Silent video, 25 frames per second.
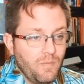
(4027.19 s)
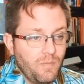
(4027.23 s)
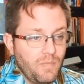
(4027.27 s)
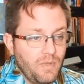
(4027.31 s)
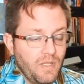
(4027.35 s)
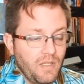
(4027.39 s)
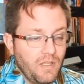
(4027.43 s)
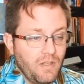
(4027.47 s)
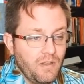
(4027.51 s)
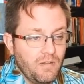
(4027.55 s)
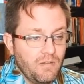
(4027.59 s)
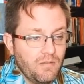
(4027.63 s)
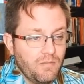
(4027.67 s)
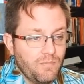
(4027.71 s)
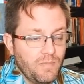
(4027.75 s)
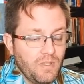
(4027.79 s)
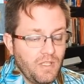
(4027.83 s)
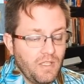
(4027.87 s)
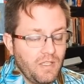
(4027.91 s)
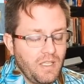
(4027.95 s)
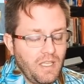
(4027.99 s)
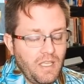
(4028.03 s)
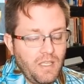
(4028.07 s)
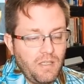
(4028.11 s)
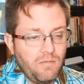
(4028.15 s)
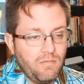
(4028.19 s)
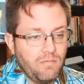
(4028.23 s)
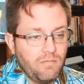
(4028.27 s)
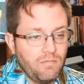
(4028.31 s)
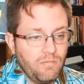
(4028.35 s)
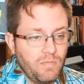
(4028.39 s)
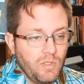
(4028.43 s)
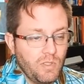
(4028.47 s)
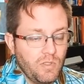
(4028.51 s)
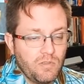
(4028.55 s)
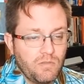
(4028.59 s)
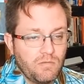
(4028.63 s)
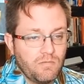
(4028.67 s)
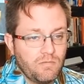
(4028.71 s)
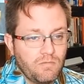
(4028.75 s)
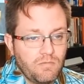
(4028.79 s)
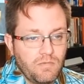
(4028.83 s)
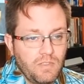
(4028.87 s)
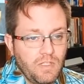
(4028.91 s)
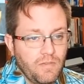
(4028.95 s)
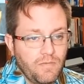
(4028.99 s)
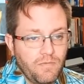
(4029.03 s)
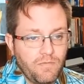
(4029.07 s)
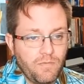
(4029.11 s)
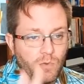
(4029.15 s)
But you know, be like, hey, Putin,
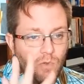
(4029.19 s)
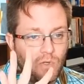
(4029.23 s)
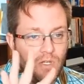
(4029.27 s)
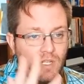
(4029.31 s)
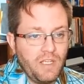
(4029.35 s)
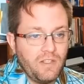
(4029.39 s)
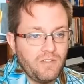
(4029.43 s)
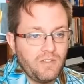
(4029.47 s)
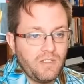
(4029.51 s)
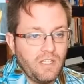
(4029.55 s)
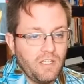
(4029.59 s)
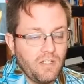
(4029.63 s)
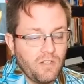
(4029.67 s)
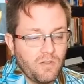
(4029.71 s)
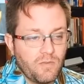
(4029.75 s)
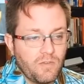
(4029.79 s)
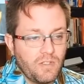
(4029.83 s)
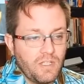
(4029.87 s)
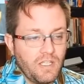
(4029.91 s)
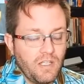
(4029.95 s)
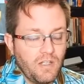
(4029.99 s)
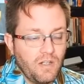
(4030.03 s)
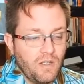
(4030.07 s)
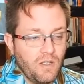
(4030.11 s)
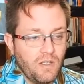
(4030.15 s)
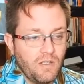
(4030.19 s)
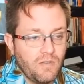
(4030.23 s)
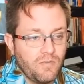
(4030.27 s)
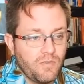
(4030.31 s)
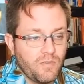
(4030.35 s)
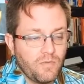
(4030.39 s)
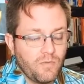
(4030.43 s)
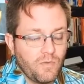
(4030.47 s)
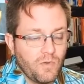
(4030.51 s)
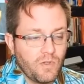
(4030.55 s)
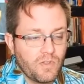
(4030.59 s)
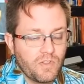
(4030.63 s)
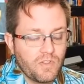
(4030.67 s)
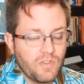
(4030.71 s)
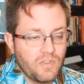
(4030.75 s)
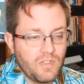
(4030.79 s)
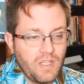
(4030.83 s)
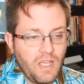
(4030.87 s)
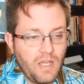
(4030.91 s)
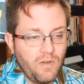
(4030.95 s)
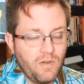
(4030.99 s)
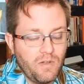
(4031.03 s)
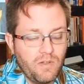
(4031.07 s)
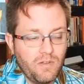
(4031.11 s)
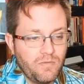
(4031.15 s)
you have four days to get your get all of your forces
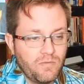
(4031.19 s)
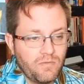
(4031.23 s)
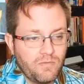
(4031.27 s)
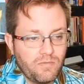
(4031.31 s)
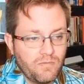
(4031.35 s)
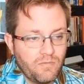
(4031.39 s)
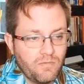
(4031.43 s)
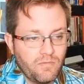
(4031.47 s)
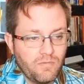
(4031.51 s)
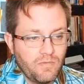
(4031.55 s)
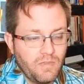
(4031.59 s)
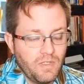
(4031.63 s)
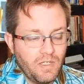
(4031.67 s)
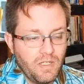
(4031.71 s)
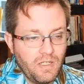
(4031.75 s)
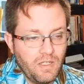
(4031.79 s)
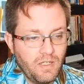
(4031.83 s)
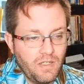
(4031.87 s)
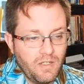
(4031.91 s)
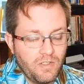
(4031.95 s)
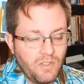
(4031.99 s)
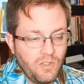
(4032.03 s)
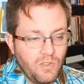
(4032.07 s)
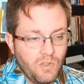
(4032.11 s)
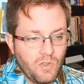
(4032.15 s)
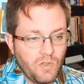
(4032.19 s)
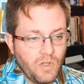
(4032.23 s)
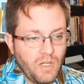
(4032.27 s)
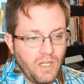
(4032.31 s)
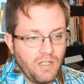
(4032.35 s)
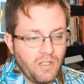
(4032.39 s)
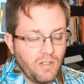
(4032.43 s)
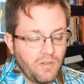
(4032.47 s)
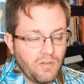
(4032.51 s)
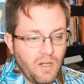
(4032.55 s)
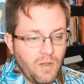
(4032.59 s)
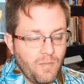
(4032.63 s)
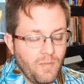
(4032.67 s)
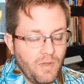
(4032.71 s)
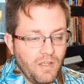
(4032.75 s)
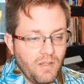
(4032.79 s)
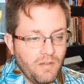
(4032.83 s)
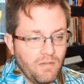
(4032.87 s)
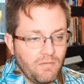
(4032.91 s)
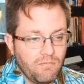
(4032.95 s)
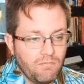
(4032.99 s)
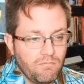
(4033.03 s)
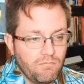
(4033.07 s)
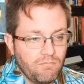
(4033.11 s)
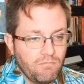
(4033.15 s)
out of uh, Ukraine and
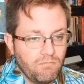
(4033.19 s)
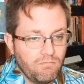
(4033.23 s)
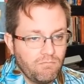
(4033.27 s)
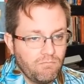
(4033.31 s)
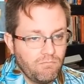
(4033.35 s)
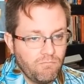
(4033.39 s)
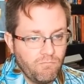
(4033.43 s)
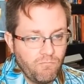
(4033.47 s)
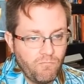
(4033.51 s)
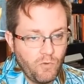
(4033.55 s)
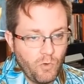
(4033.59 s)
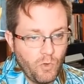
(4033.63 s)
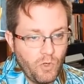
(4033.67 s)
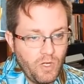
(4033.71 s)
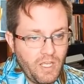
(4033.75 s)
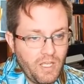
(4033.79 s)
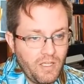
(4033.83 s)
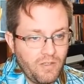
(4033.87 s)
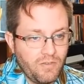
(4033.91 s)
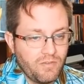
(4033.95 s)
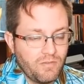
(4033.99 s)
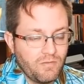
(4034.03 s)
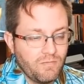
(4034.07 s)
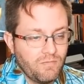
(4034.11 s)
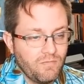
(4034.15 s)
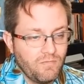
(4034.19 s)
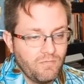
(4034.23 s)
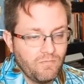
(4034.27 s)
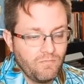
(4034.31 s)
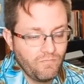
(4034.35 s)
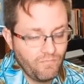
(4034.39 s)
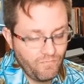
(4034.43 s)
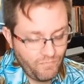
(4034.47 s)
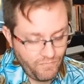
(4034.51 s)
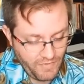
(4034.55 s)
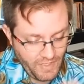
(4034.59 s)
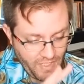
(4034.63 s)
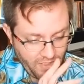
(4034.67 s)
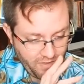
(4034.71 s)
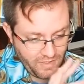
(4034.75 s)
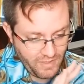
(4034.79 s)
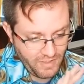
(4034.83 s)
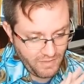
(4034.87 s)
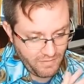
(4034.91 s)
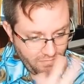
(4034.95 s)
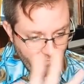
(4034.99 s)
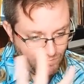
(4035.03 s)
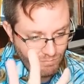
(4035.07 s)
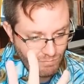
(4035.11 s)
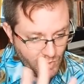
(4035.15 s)
Crimea. Four days. That's
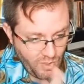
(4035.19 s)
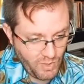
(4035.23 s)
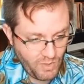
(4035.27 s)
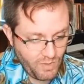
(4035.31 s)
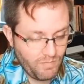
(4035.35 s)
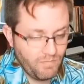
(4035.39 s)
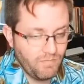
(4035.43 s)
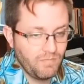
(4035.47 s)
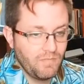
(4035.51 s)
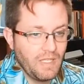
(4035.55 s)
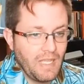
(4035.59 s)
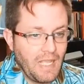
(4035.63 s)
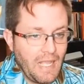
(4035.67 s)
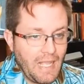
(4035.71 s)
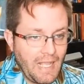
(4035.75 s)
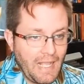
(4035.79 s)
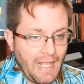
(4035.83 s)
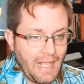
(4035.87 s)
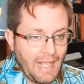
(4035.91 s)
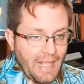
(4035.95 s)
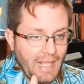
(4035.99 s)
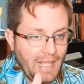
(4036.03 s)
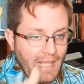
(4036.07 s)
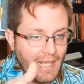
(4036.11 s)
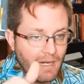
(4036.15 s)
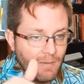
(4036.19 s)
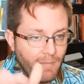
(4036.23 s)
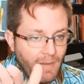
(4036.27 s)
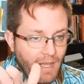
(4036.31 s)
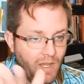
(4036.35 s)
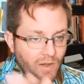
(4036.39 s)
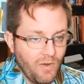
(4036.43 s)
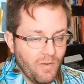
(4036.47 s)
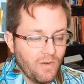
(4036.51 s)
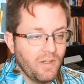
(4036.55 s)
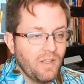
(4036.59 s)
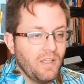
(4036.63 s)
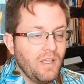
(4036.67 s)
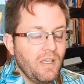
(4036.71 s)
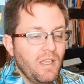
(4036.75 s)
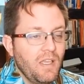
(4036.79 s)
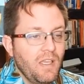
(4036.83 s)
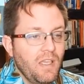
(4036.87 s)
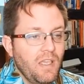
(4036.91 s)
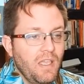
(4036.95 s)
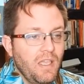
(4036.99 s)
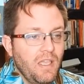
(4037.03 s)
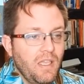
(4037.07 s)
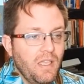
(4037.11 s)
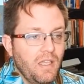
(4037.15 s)
it. Boom. Get them out.
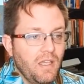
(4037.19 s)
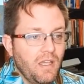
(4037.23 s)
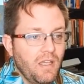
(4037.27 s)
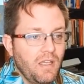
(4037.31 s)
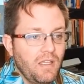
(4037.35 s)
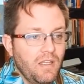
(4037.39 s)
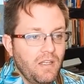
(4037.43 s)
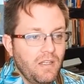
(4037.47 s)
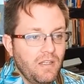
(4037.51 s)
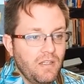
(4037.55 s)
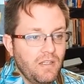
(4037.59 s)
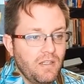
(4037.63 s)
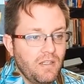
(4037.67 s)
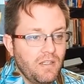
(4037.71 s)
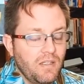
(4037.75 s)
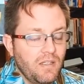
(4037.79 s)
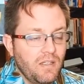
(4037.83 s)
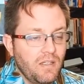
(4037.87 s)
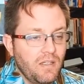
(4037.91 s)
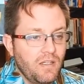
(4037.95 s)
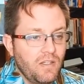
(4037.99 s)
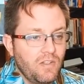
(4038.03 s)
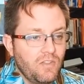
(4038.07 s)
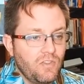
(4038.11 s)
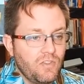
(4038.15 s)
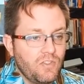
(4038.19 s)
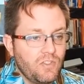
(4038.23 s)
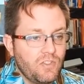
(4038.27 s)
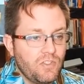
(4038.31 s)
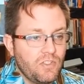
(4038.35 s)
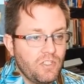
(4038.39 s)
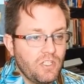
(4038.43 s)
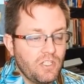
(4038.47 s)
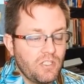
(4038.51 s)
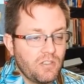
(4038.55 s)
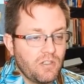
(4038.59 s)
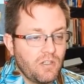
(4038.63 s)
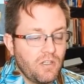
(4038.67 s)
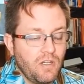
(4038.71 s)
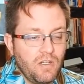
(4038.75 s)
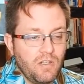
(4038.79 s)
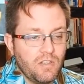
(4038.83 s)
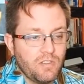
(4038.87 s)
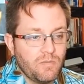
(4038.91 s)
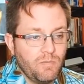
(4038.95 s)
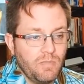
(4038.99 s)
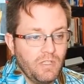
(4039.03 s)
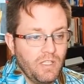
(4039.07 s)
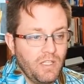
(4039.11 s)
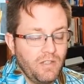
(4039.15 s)
And uh, just
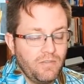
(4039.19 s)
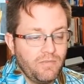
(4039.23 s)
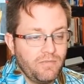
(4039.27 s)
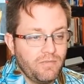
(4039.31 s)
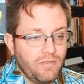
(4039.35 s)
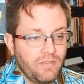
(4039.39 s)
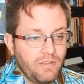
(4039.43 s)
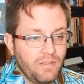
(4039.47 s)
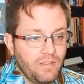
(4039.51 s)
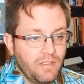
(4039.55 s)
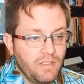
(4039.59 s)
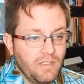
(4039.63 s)
calls bluff.